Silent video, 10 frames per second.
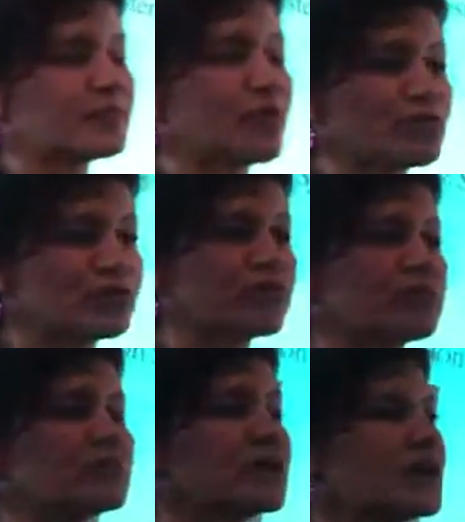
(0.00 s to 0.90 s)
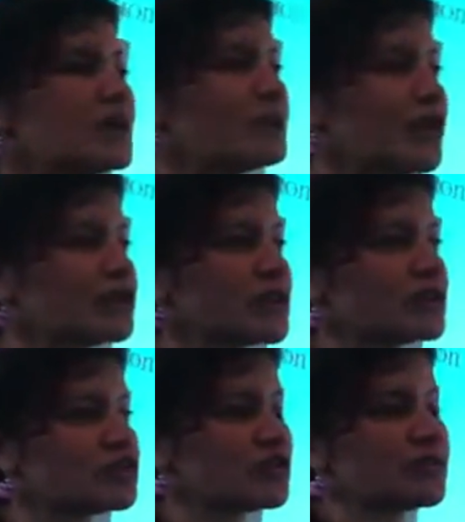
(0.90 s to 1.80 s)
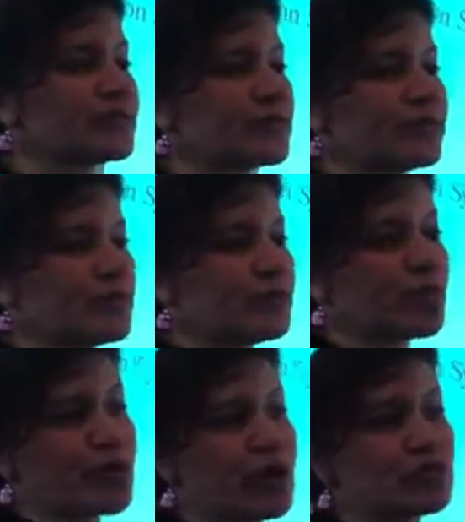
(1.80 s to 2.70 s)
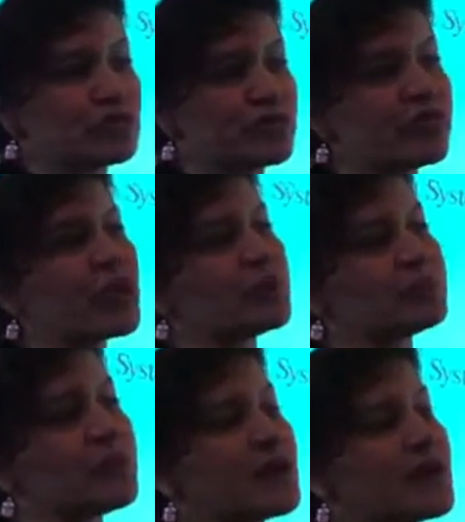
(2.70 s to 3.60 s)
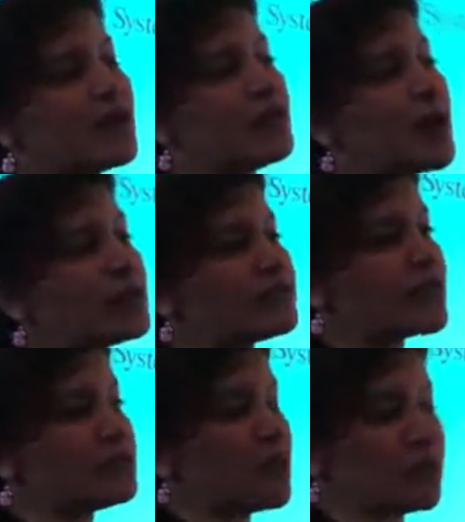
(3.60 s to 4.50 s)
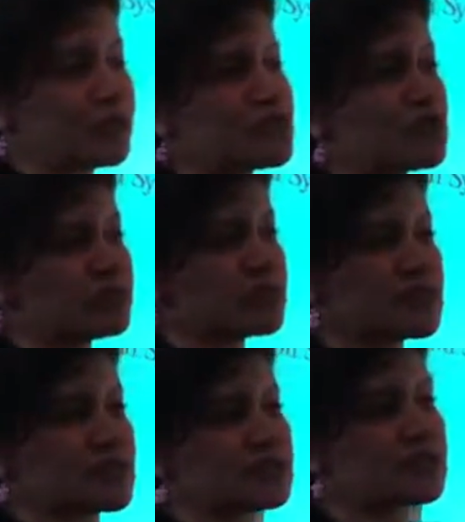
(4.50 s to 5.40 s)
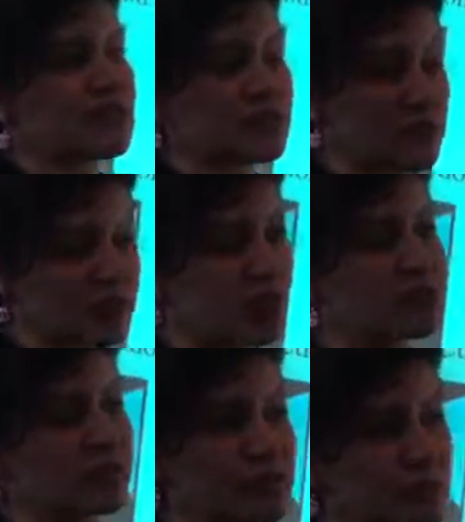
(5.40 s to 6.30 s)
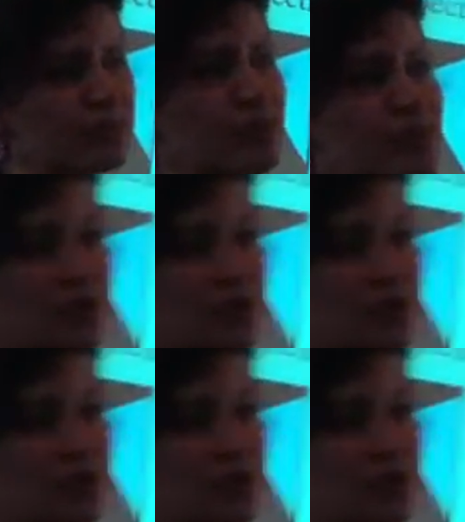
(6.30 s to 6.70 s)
both of them. Both had children born out of rape. One of them, although she was in the center, and both of them were